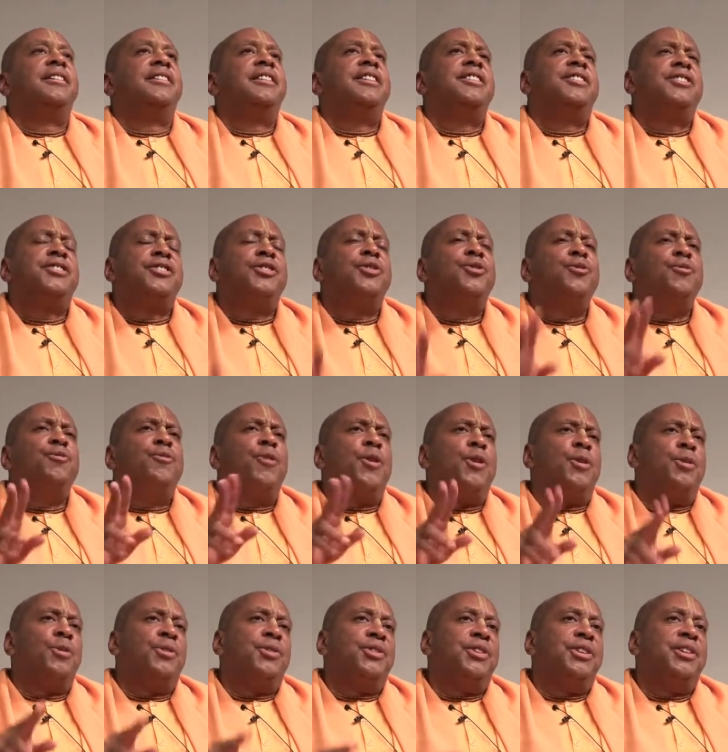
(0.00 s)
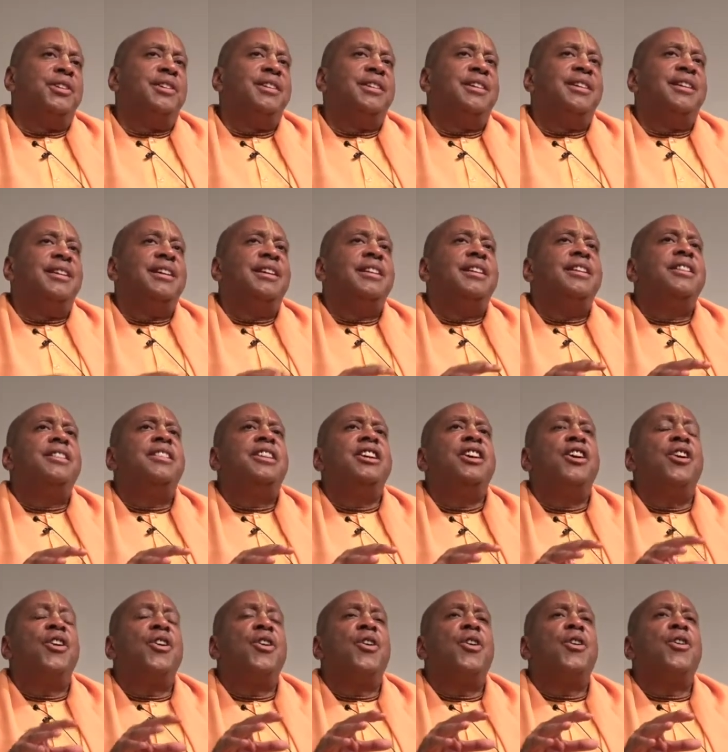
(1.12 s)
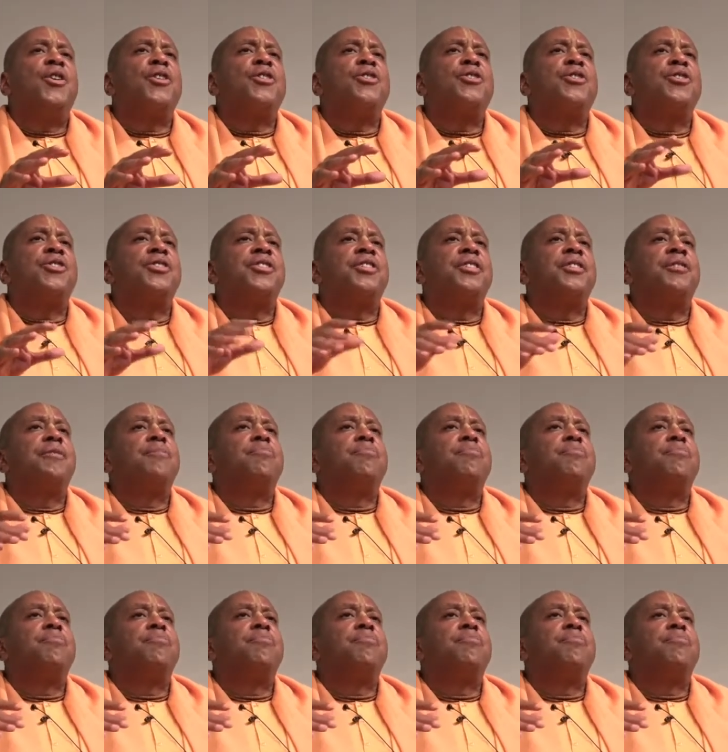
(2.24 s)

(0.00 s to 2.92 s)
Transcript: It's twofold. The earth